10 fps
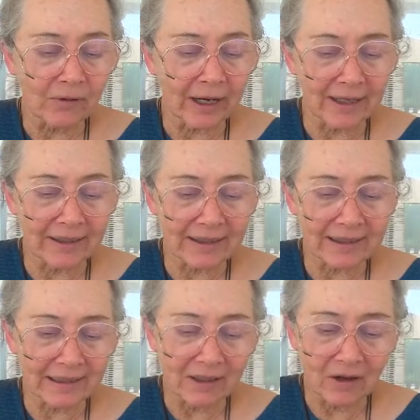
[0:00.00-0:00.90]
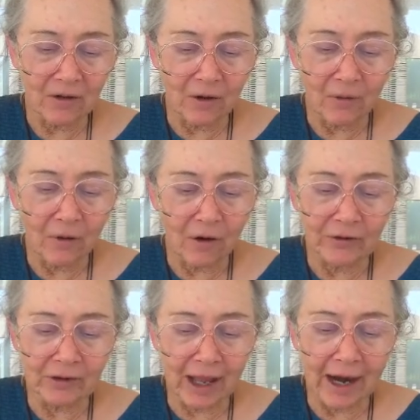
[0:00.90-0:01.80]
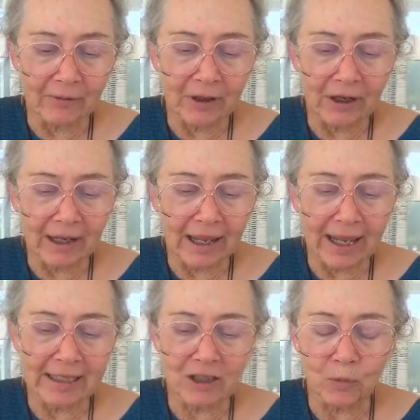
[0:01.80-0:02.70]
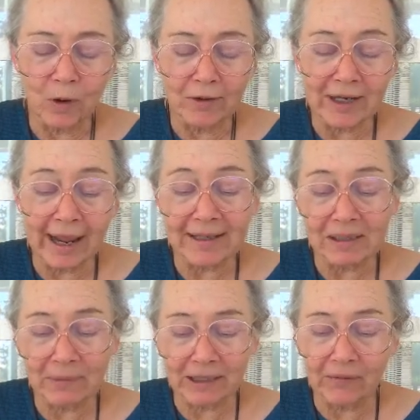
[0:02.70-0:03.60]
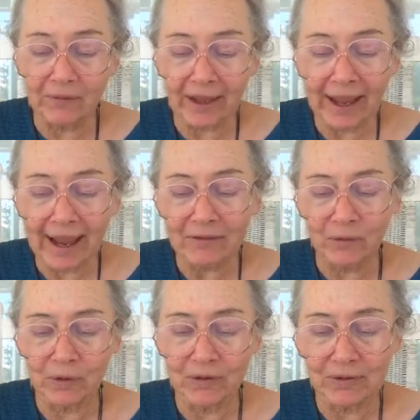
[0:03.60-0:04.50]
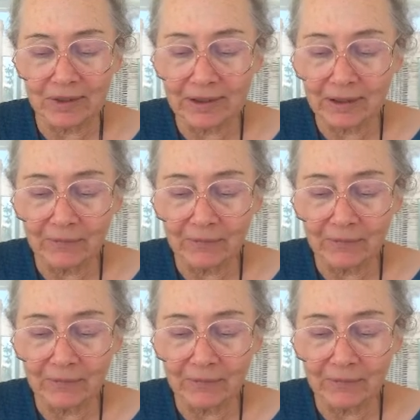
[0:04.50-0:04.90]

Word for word: race on Lyra, and is one aspect of the Hathors,